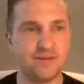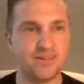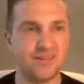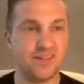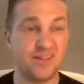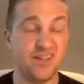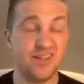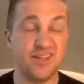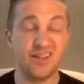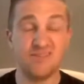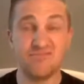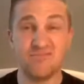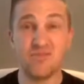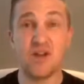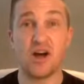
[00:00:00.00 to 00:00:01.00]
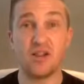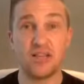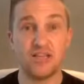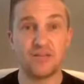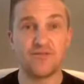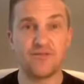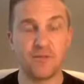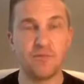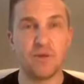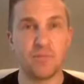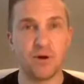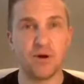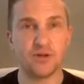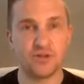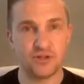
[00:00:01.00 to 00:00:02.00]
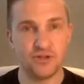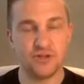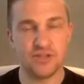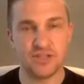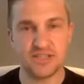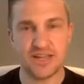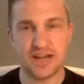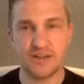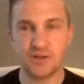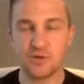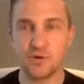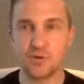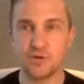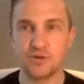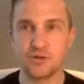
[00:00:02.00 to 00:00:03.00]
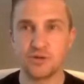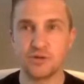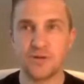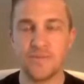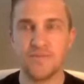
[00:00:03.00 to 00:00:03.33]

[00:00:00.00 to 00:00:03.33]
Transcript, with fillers: uh, yeah, knowledge from the person who's designed the course.